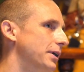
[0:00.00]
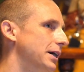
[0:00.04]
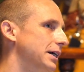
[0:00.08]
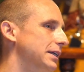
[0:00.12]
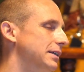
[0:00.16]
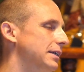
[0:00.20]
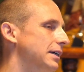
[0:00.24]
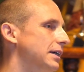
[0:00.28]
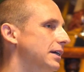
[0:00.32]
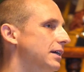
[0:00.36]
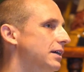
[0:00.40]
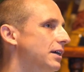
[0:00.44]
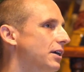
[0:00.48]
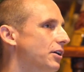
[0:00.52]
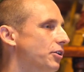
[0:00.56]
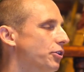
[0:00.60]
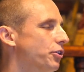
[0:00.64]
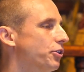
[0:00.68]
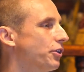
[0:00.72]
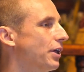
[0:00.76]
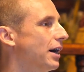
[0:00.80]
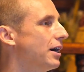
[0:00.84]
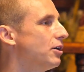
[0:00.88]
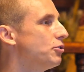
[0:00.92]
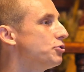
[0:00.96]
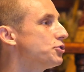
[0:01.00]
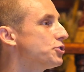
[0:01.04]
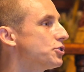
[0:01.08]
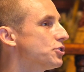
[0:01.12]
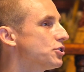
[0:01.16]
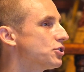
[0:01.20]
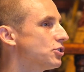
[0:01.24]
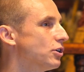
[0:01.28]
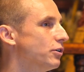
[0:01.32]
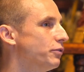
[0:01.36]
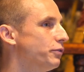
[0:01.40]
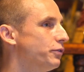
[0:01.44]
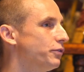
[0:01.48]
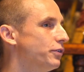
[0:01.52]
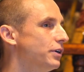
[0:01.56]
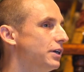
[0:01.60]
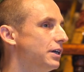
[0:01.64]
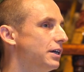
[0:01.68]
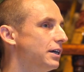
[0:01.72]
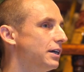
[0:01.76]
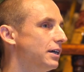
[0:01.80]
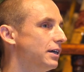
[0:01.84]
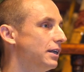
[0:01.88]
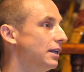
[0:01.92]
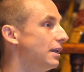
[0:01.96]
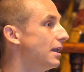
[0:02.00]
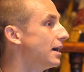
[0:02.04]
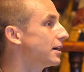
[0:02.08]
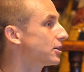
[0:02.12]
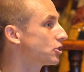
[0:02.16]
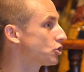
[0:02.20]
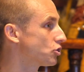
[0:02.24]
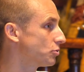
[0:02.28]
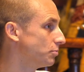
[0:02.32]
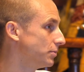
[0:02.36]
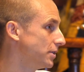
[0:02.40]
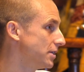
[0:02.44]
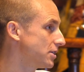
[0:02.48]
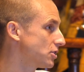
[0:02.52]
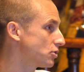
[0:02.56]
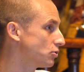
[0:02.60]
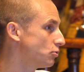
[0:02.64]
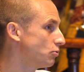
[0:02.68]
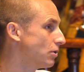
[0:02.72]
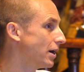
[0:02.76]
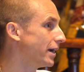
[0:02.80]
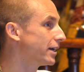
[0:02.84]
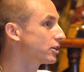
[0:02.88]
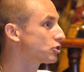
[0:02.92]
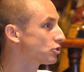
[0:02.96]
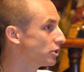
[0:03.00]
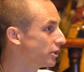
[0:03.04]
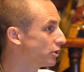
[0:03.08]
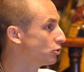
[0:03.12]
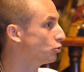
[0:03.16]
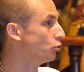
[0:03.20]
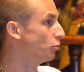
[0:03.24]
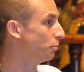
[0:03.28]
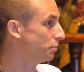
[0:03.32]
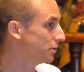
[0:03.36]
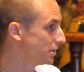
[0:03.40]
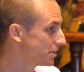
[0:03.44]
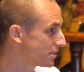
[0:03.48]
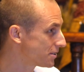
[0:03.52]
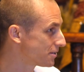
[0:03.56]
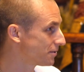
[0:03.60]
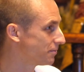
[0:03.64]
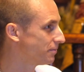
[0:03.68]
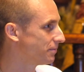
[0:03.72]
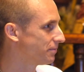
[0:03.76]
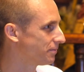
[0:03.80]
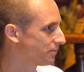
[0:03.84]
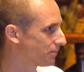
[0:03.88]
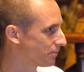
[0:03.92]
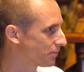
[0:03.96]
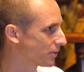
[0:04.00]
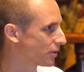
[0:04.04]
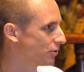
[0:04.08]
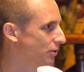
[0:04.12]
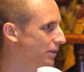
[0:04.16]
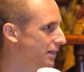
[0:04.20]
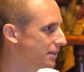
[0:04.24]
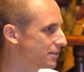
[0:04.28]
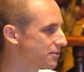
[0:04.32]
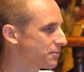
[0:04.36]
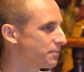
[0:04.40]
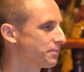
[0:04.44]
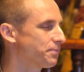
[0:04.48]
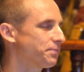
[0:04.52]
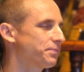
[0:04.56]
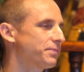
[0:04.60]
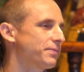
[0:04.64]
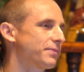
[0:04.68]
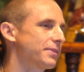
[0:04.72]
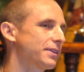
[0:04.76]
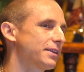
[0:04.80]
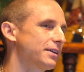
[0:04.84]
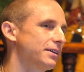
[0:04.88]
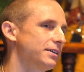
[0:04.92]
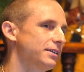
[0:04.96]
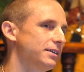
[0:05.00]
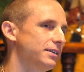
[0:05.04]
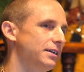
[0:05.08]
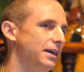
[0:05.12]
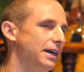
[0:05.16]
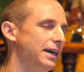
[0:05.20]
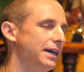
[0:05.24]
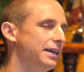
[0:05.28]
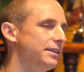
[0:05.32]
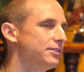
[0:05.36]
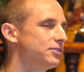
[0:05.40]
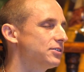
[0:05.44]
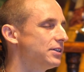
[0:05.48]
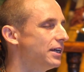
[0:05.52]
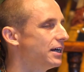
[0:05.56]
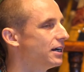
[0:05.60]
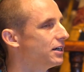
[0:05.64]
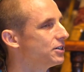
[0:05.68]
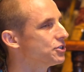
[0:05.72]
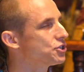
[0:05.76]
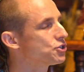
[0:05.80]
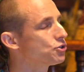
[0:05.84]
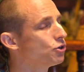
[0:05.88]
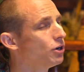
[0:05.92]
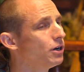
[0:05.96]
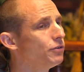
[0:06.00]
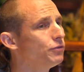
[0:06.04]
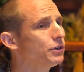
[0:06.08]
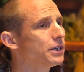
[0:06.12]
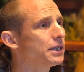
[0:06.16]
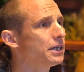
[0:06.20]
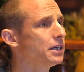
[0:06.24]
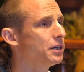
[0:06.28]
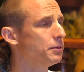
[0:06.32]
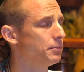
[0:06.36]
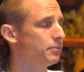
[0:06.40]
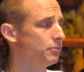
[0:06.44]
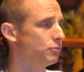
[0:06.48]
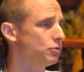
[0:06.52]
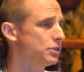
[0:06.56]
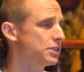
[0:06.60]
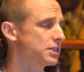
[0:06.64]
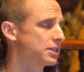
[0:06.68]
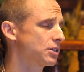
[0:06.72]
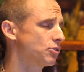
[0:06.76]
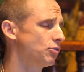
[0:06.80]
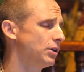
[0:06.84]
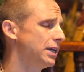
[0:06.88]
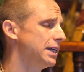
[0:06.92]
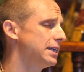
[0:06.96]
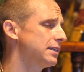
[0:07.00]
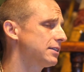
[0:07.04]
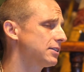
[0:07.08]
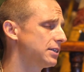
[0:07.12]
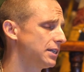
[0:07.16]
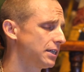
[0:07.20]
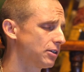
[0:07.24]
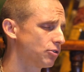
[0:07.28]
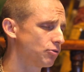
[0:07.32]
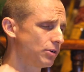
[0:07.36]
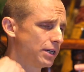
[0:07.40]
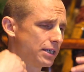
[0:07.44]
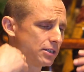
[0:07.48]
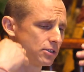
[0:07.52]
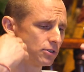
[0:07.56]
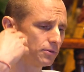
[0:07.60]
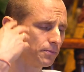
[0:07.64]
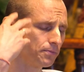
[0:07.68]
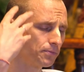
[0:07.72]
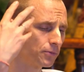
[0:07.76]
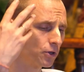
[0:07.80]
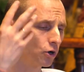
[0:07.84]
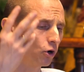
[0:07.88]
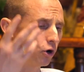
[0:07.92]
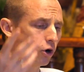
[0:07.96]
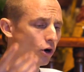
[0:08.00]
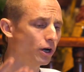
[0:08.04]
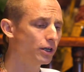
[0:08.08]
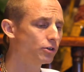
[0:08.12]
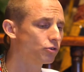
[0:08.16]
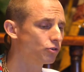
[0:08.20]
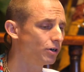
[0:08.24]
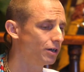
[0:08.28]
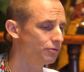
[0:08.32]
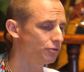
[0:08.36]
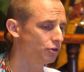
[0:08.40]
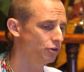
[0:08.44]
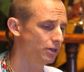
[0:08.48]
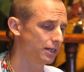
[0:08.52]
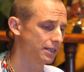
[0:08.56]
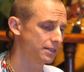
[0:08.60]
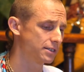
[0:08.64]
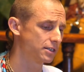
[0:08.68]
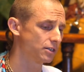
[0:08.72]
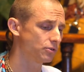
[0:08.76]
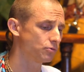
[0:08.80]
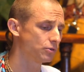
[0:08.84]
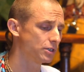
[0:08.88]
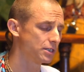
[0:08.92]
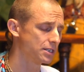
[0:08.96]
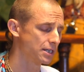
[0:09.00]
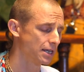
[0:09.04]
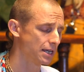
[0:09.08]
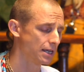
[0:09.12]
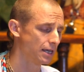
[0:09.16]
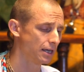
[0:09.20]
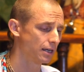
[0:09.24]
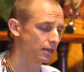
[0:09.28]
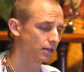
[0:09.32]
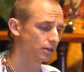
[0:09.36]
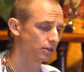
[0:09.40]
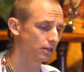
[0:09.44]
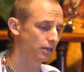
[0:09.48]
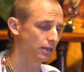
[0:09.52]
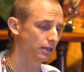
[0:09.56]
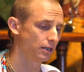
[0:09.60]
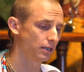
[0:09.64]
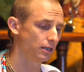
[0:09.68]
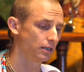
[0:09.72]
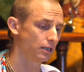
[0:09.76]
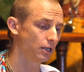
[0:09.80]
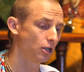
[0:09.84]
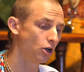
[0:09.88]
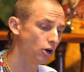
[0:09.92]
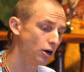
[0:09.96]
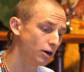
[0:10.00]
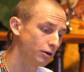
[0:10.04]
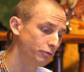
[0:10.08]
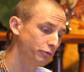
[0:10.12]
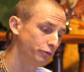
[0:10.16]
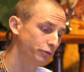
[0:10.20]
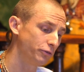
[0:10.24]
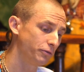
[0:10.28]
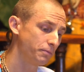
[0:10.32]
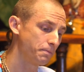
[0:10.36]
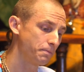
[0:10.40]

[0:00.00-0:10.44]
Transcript: by the thousands of Lakshmis, who are actually gopis, right? And they are serving him with great awe and reverence and with love.